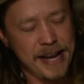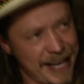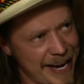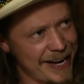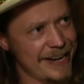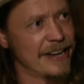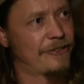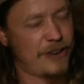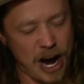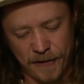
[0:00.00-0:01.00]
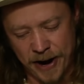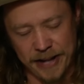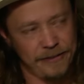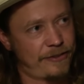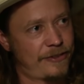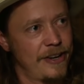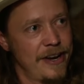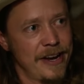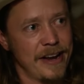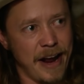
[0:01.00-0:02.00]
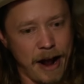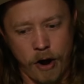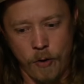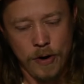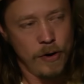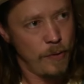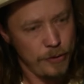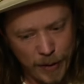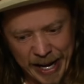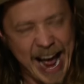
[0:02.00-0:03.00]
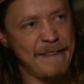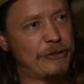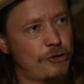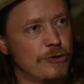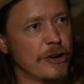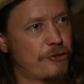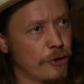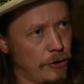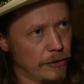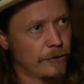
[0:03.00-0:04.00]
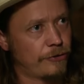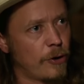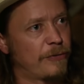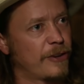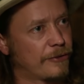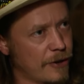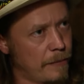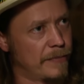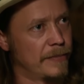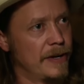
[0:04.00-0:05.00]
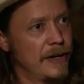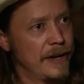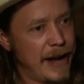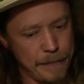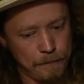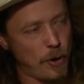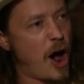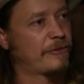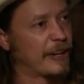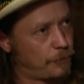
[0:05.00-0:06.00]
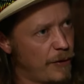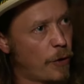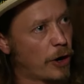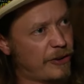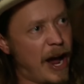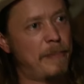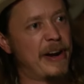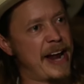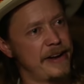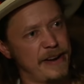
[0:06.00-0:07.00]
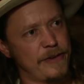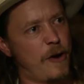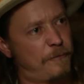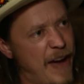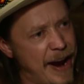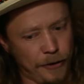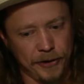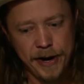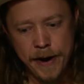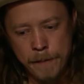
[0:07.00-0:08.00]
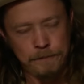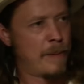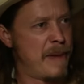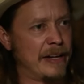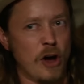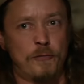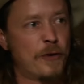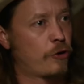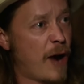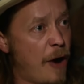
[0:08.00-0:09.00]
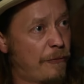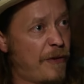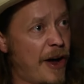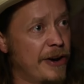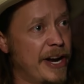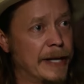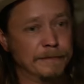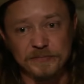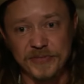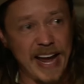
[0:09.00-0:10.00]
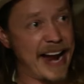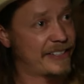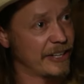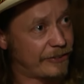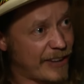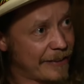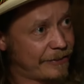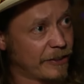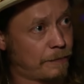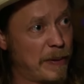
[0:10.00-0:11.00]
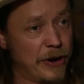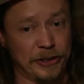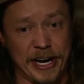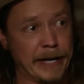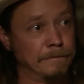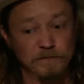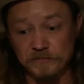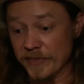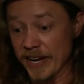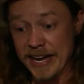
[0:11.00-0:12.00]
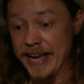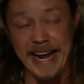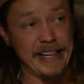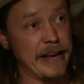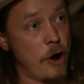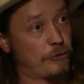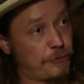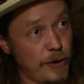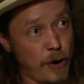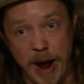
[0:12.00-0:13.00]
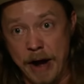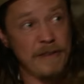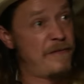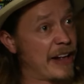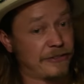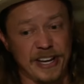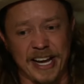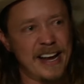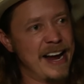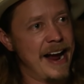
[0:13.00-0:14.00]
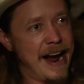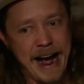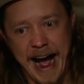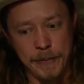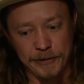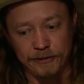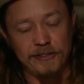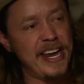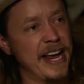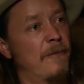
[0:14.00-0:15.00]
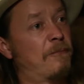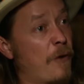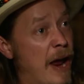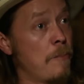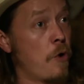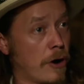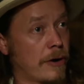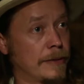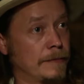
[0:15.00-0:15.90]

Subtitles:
Eden as governance. We could have a judicial sort of system and process we've worked on but had, failed. Pomelo for crowdfunding and consensus building. Helios around investing. I was seeing a framework